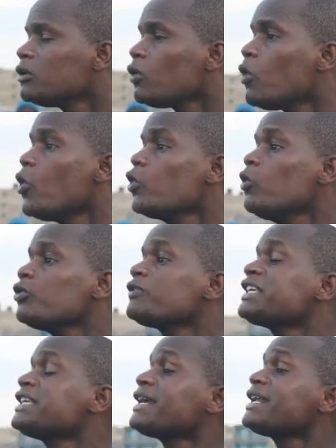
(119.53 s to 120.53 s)
Uhuru,
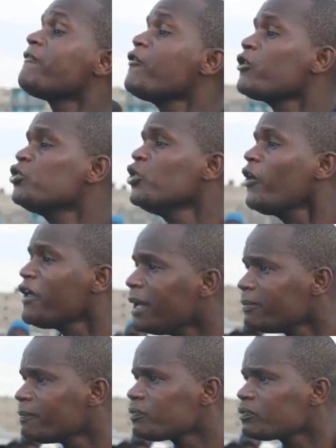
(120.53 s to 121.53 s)
the Cherera four, you know them.